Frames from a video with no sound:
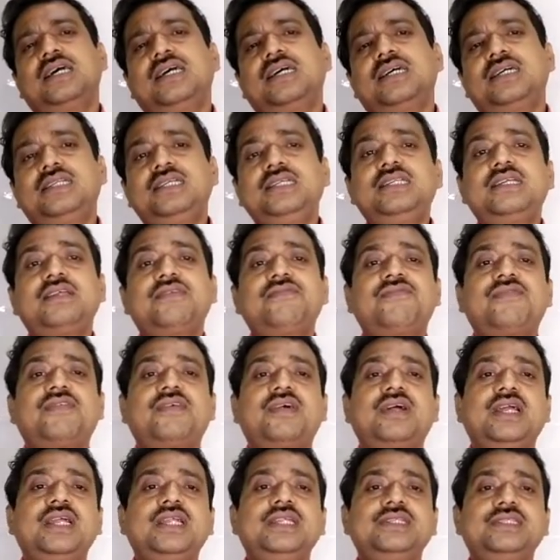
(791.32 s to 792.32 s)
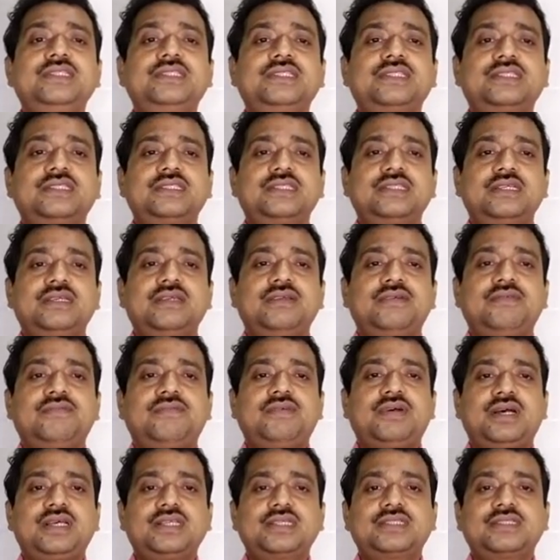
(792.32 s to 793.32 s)
reader finds
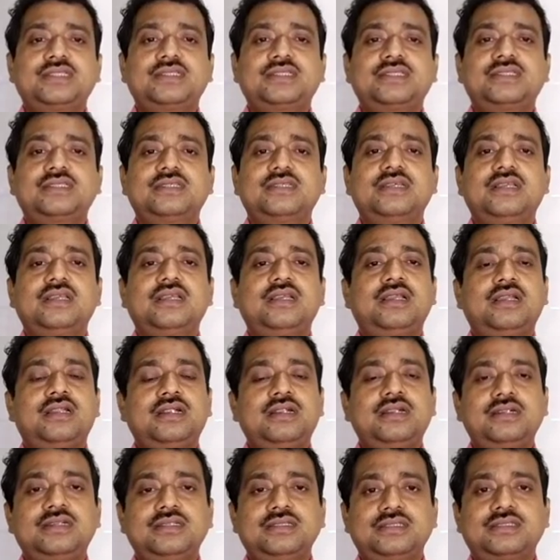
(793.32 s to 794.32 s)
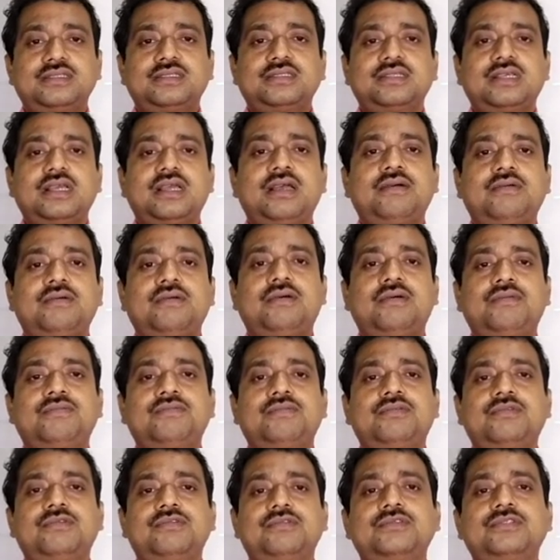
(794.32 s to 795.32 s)
first learns
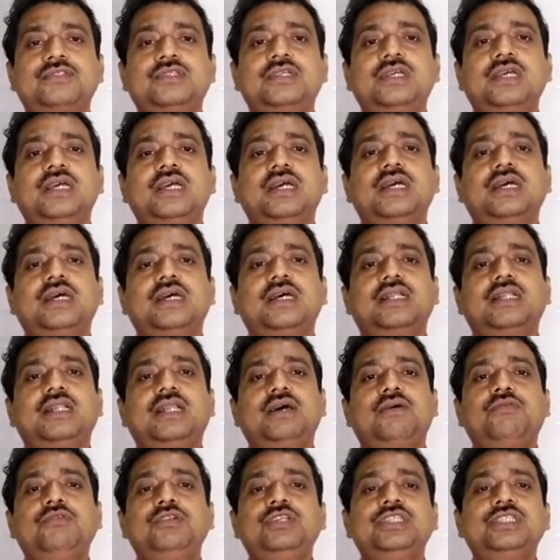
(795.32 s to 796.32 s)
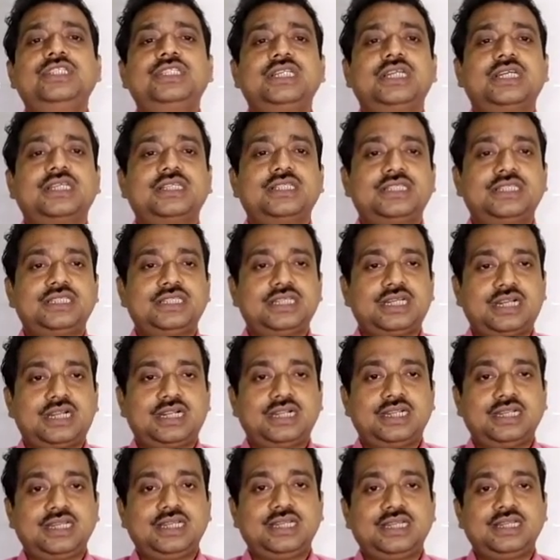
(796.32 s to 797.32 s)
of course the Odysseus
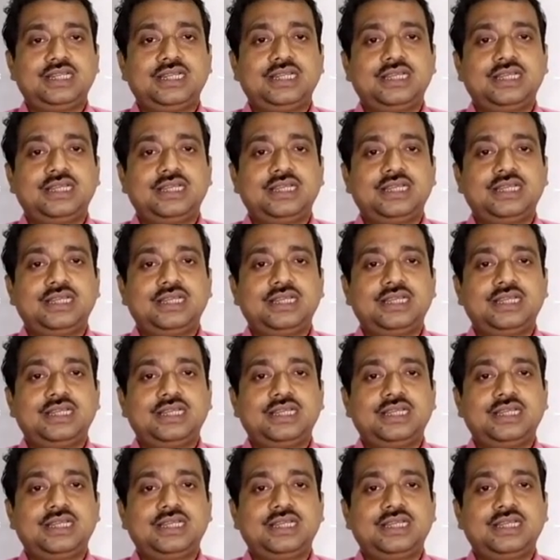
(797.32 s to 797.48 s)
journey